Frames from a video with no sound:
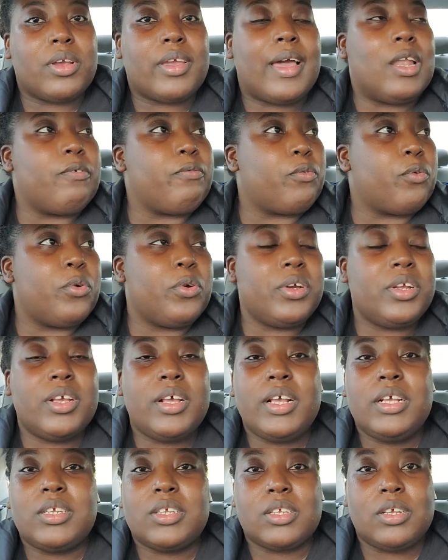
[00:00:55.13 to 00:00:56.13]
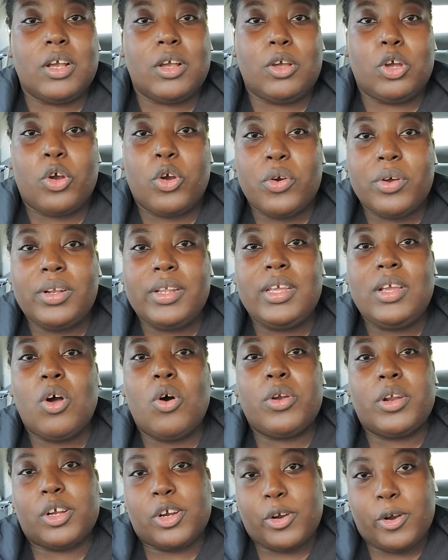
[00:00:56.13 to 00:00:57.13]
California is currently
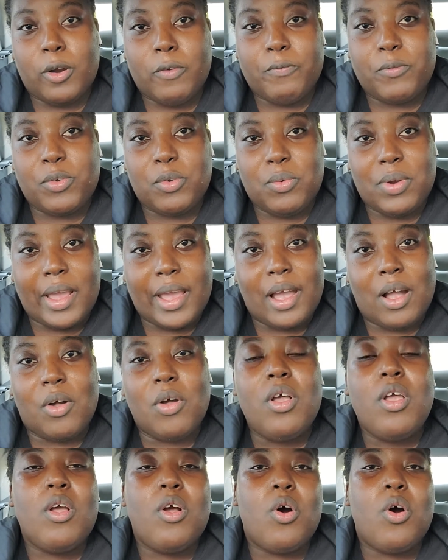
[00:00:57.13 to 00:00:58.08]
on a curfew now,